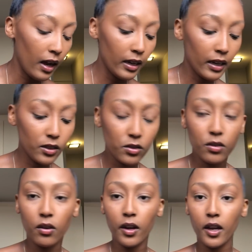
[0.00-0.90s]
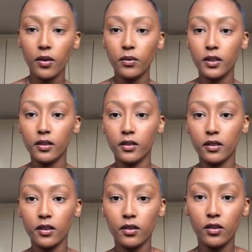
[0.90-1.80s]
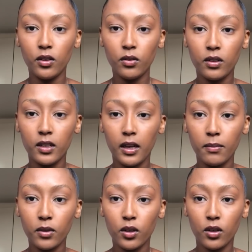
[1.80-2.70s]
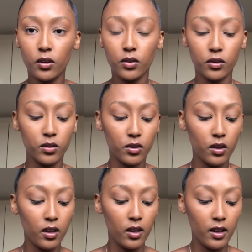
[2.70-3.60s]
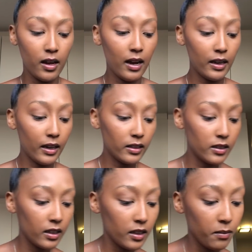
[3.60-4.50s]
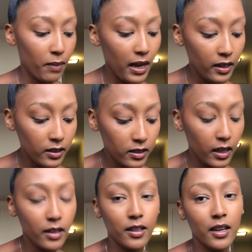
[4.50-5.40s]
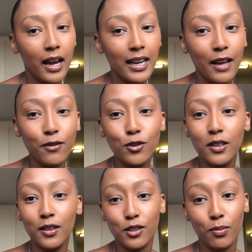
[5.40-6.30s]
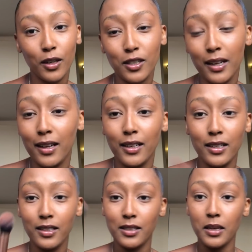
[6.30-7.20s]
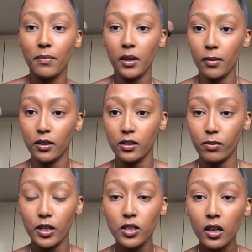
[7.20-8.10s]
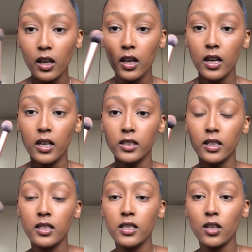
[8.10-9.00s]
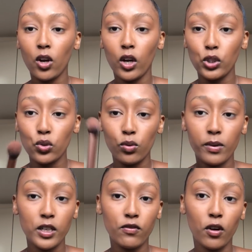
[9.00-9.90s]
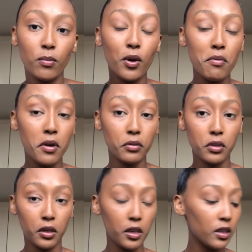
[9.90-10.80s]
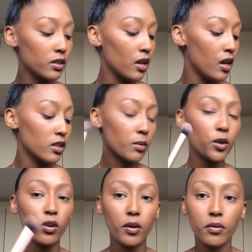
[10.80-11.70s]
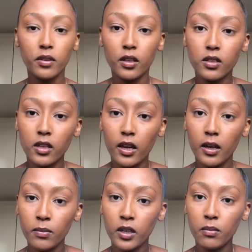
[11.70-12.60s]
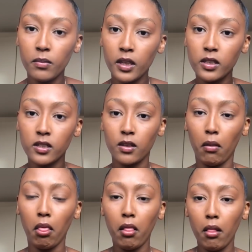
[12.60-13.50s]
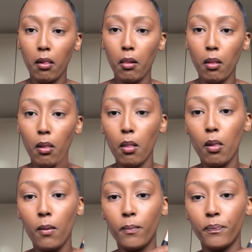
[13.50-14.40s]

I like to go in with the new Glam Glow highlighting palette, and then I love using this brush, like something about this brush. So this is a contour brush from Real Techniques. So I'm gonna go in with this, and I'm gonna mix. So